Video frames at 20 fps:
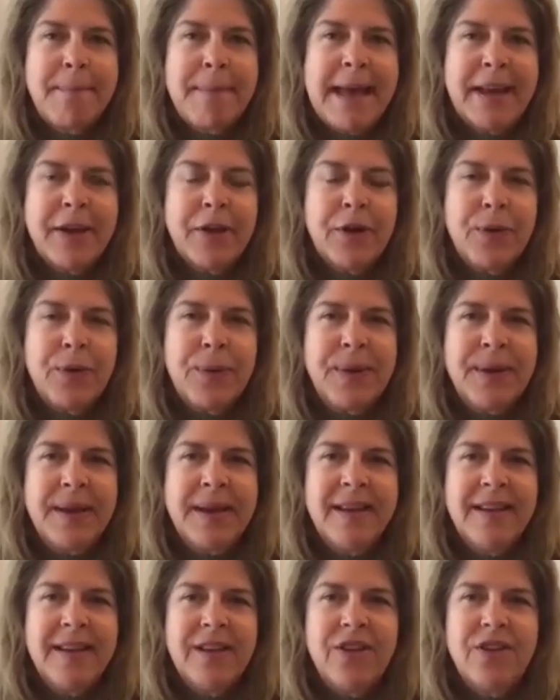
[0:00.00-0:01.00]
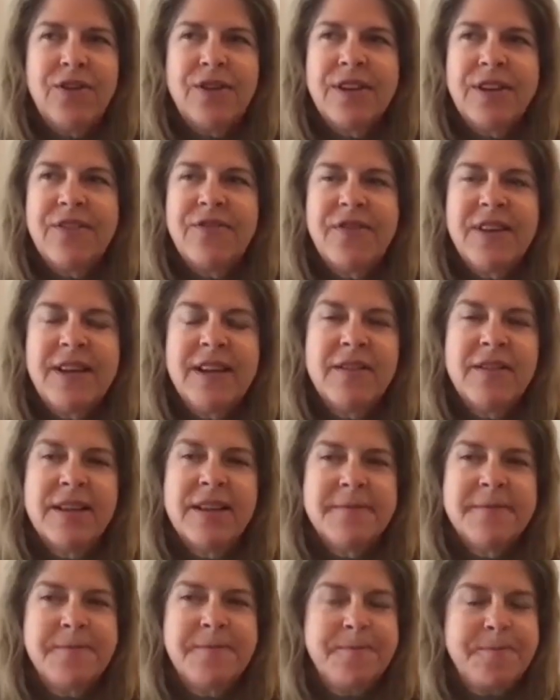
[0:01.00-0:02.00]
meadow, you can feel
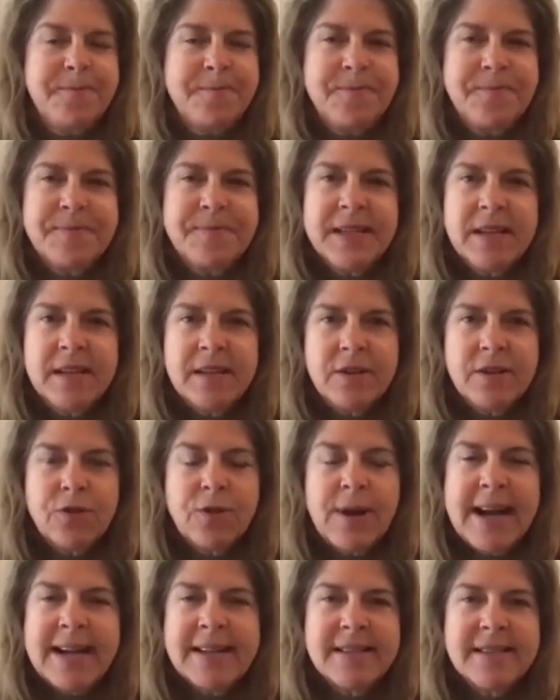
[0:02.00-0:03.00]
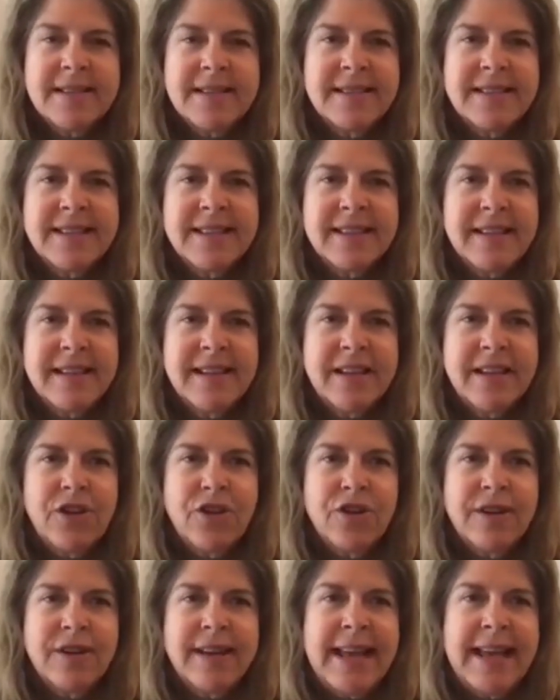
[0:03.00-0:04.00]
the grasses tickling
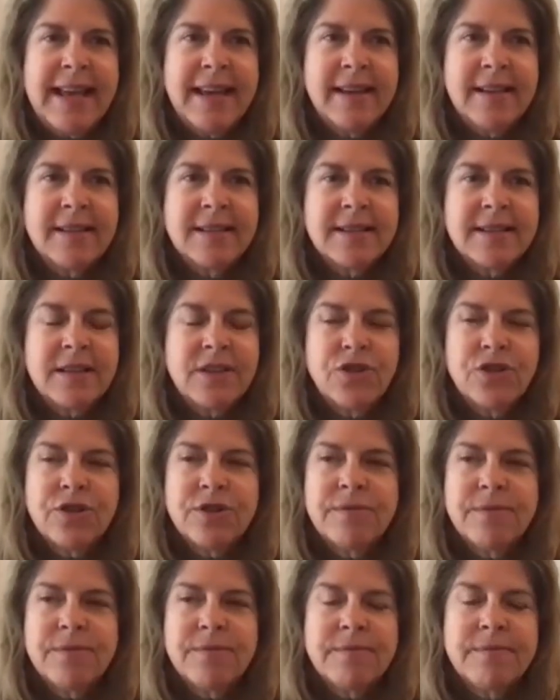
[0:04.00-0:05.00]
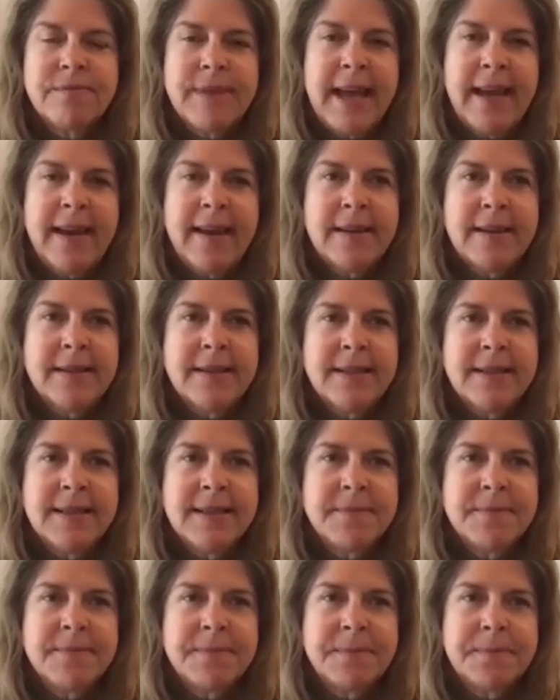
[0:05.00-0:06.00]
your legs and your hands.